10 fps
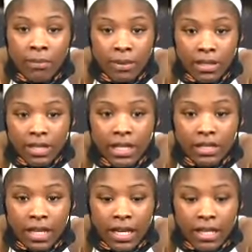But this
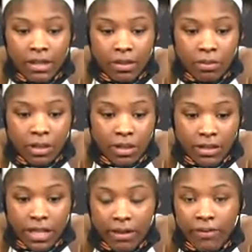extra day, we're going to
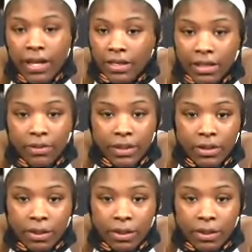take advantage of it.